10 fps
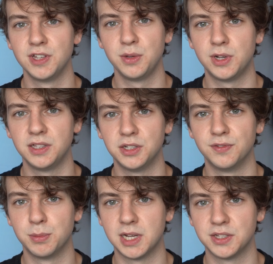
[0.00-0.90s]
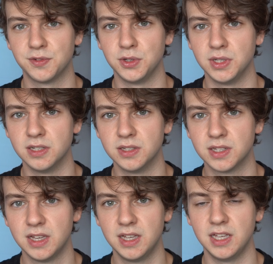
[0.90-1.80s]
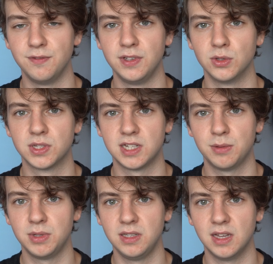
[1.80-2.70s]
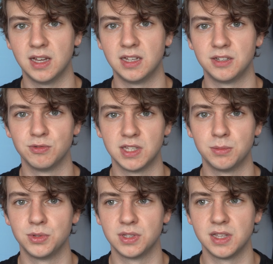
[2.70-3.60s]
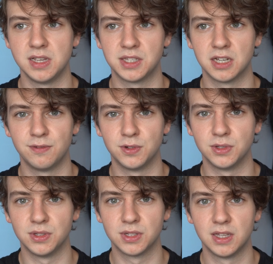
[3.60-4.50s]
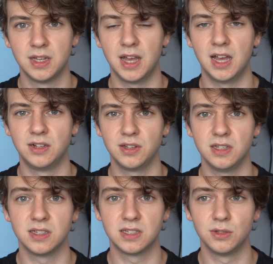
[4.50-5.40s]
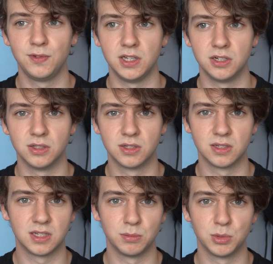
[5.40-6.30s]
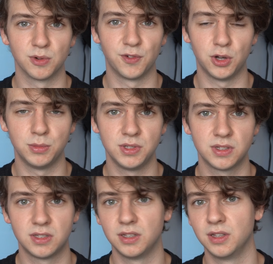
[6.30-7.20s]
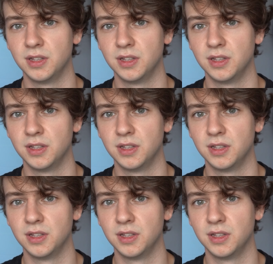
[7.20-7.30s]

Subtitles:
really well over the past few years, it feels snappy and resembles the latest iPhones, and still features similar performance to the